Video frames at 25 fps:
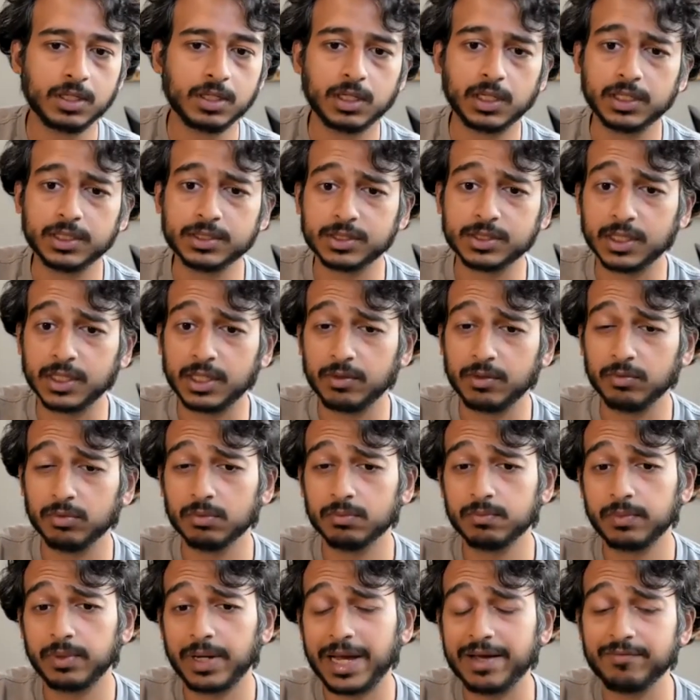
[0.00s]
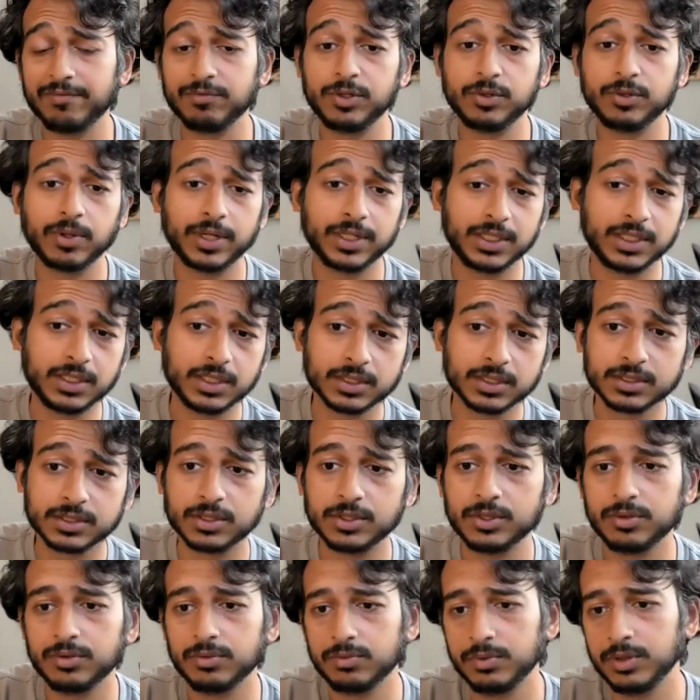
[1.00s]
as they have new ideas and
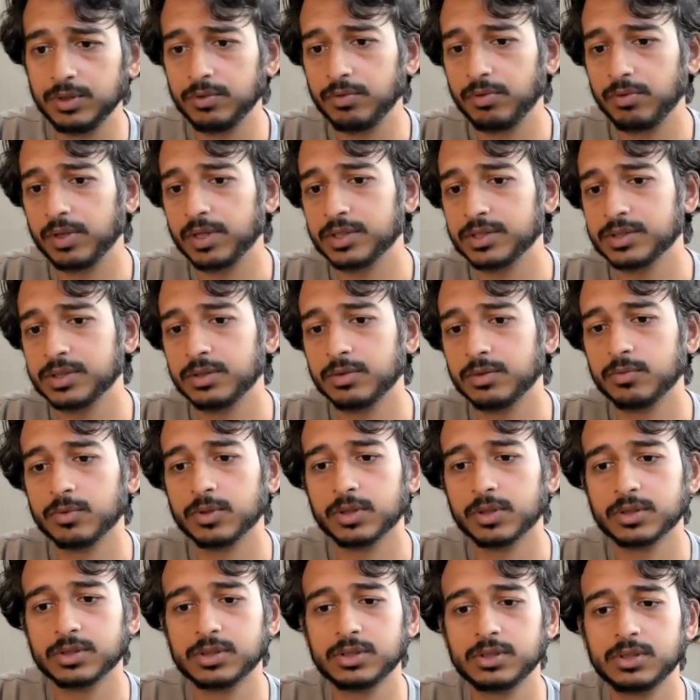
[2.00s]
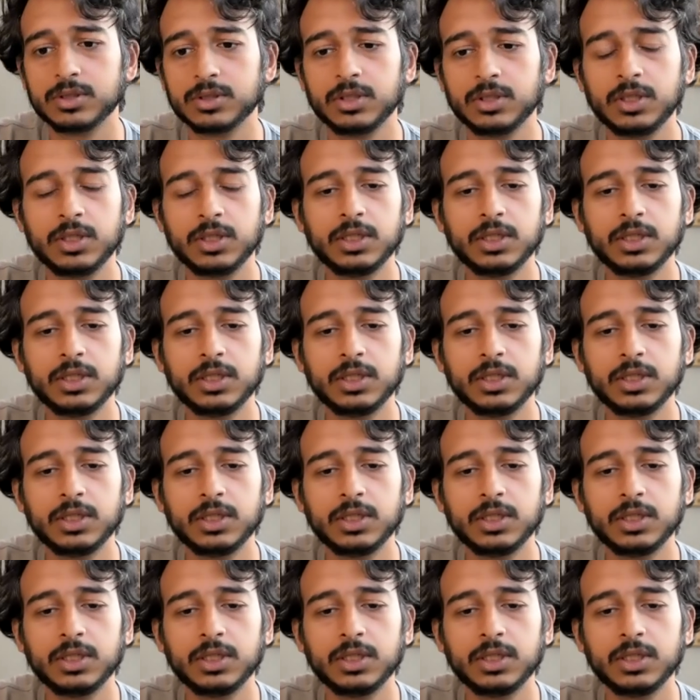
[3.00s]
new things in the works.